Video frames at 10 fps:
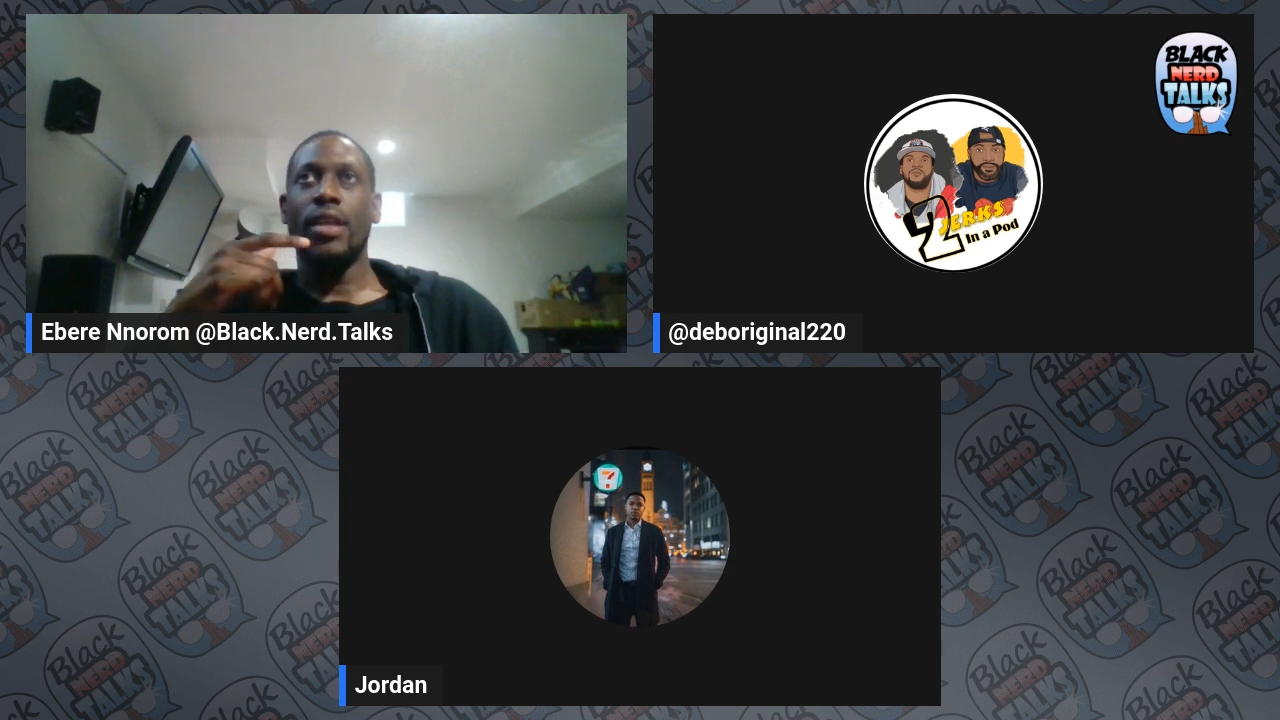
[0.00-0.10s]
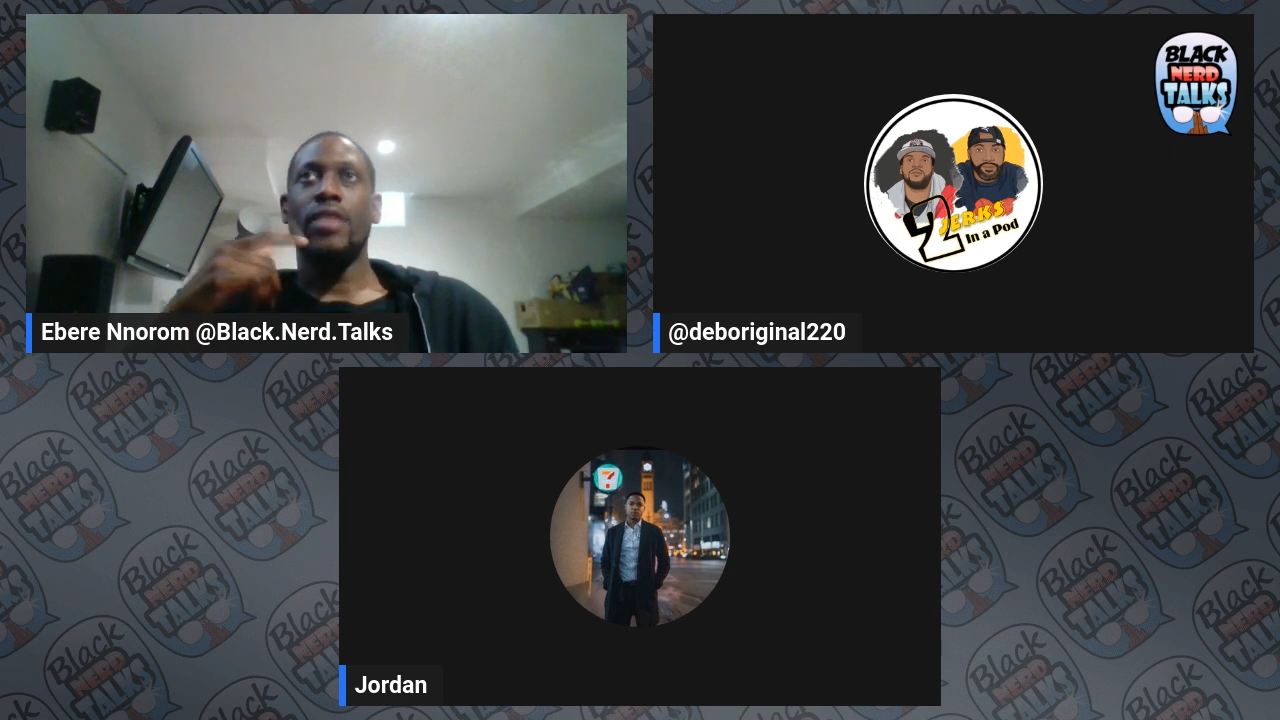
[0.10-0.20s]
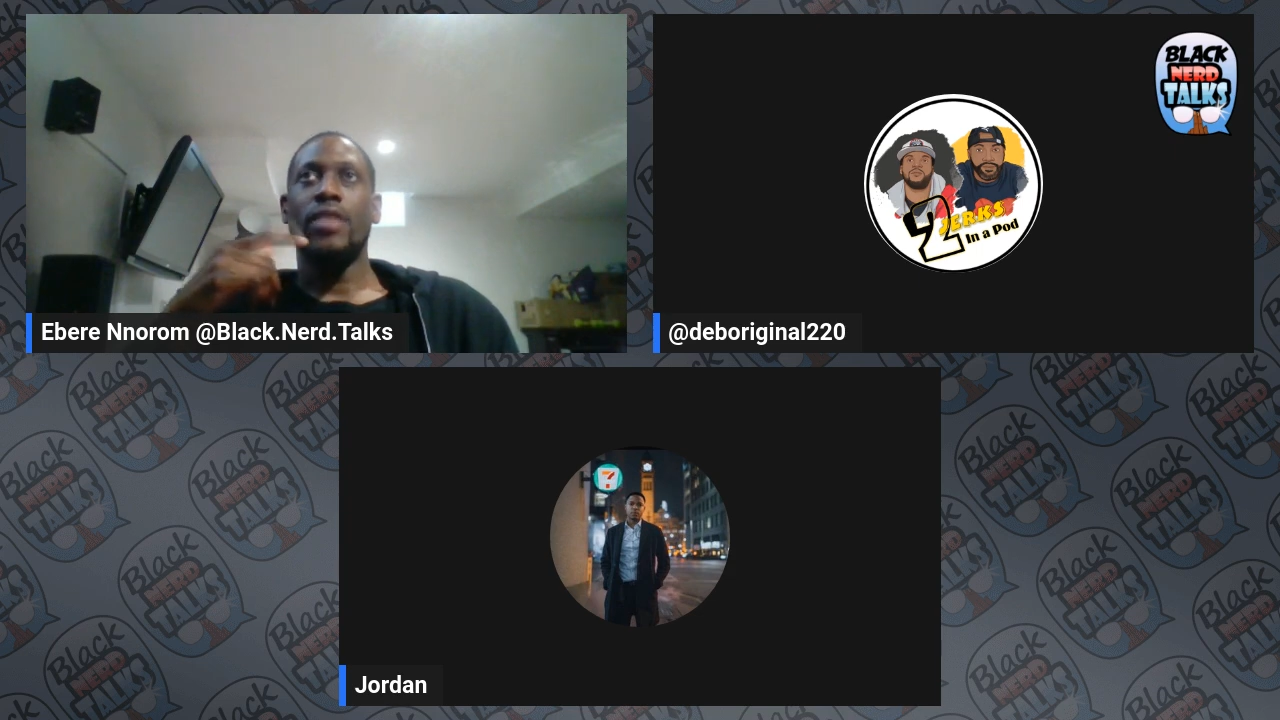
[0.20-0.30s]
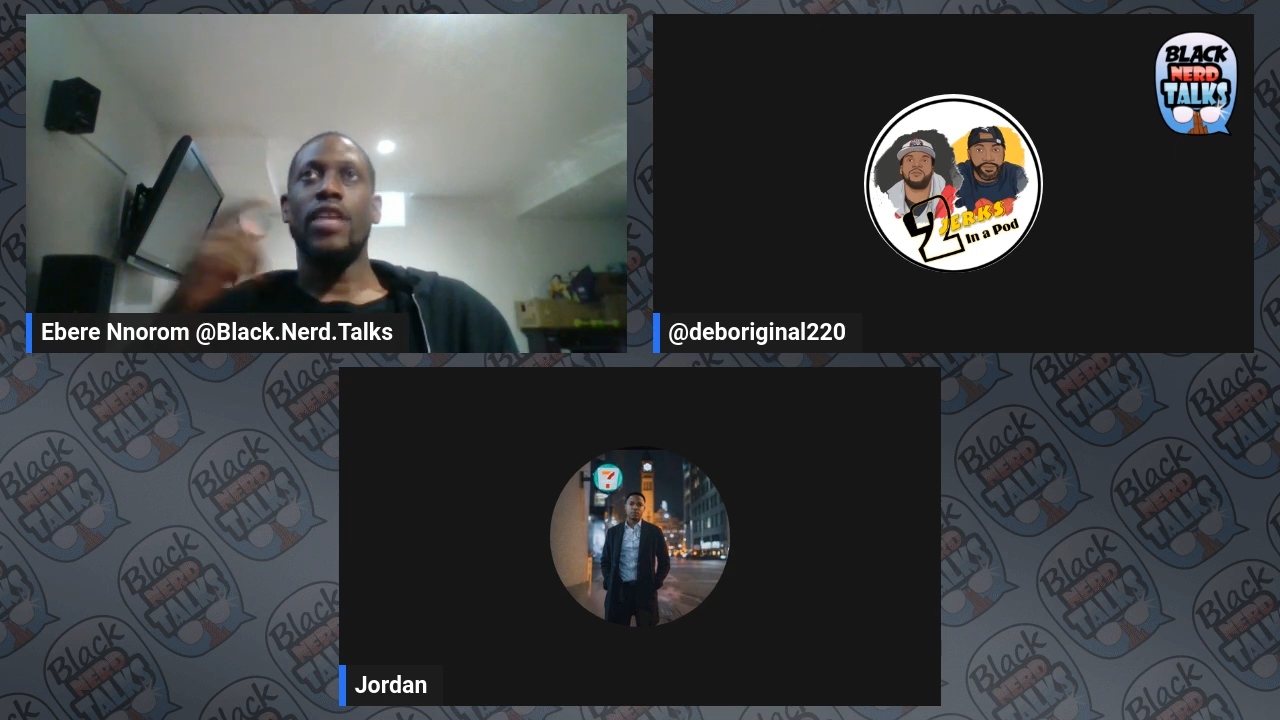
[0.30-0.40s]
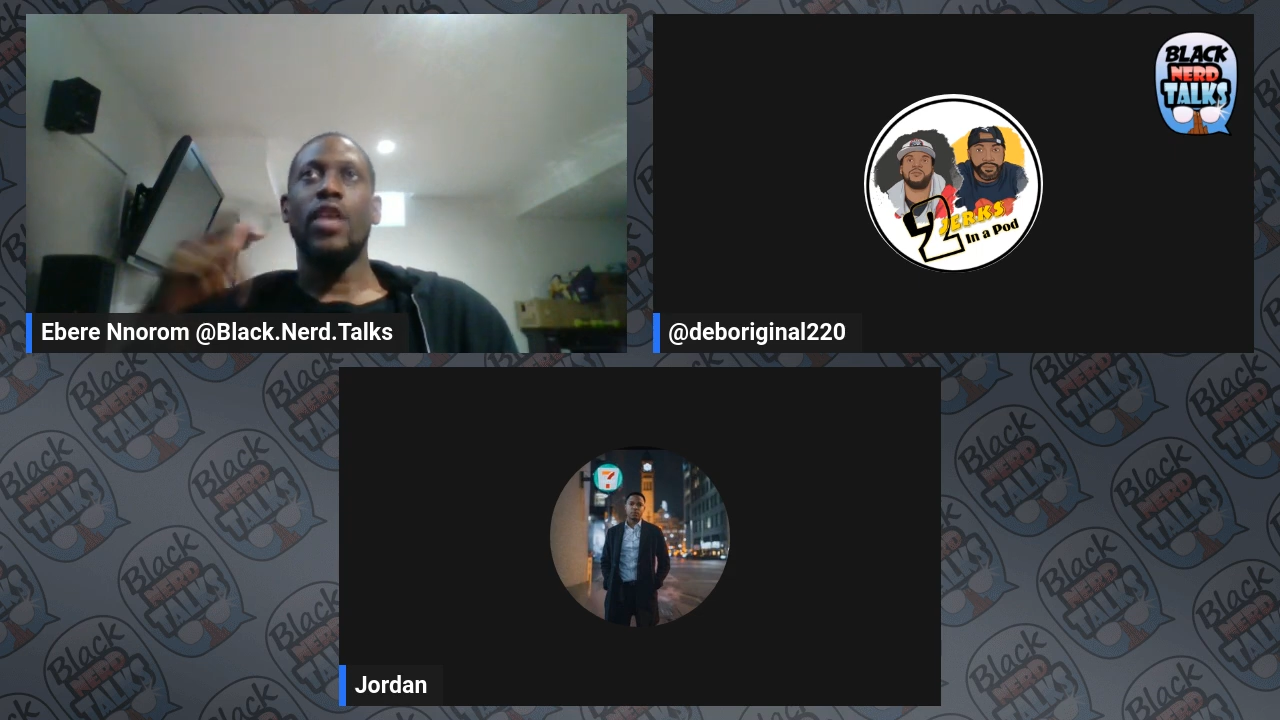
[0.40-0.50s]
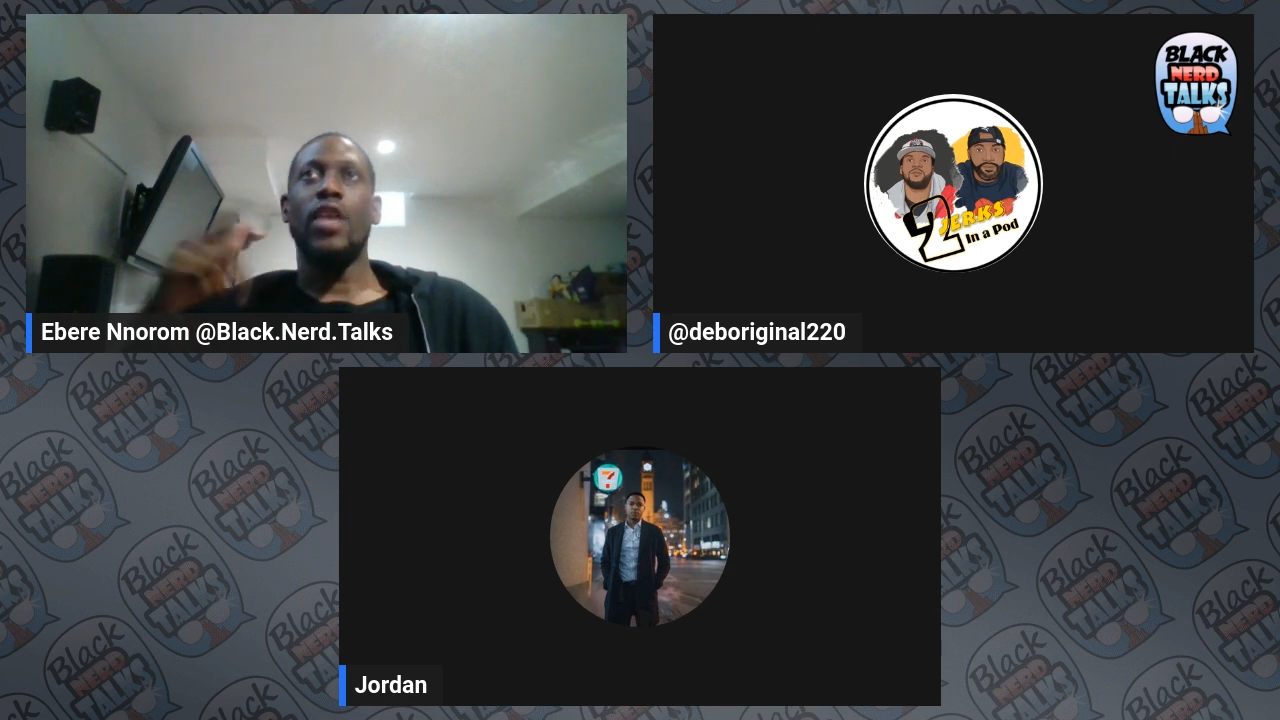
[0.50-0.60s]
they don't